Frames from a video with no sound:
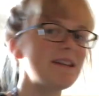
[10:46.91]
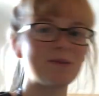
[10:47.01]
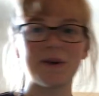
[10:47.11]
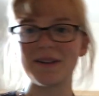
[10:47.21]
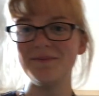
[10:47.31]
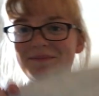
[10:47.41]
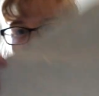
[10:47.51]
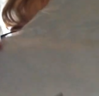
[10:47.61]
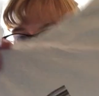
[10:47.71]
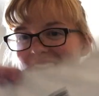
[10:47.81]
This one
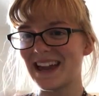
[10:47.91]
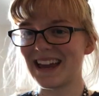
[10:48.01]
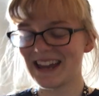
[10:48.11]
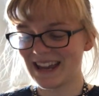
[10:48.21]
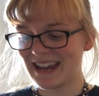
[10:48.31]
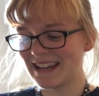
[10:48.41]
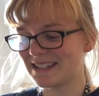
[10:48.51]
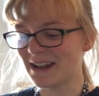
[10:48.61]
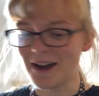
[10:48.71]
is an